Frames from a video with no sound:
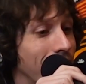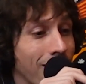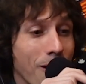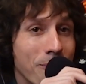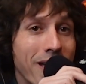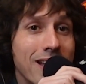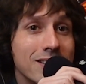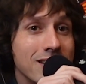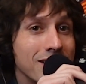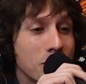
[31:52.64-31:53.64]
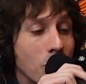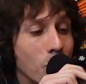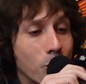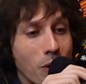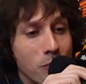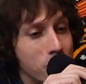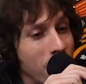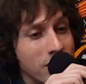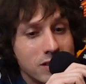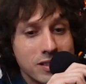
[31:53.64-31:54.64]
like, "Amazing." So
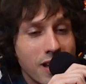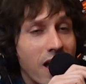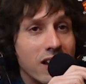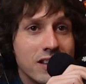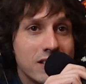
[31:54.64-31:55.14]
mid set,